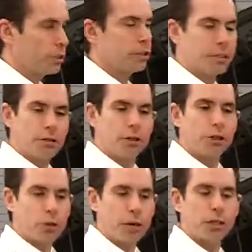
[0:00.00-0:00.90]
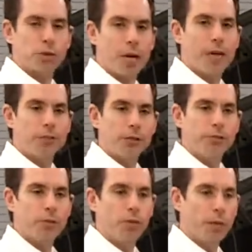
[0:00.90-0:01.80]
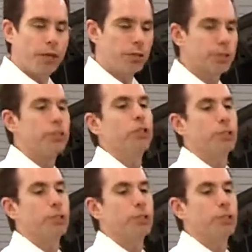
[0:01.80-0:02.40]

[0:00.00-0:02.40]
since they're a direct drive to the front wheels,